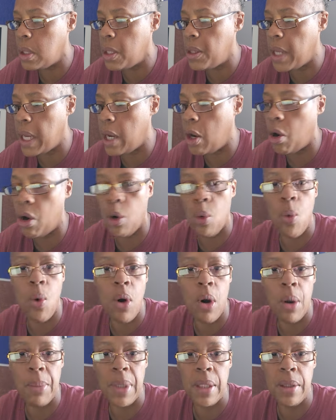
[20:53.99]
they are a
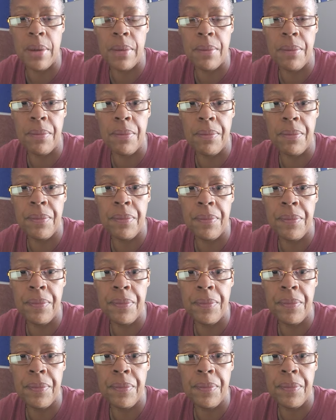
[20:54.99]
woman.
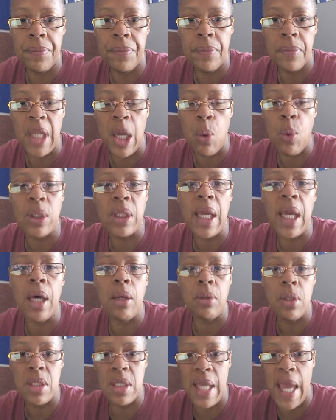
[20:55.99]
Now, what the
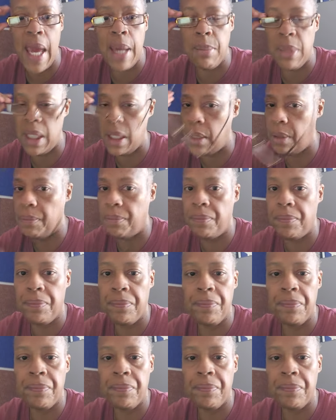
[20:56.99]
hell does that mean?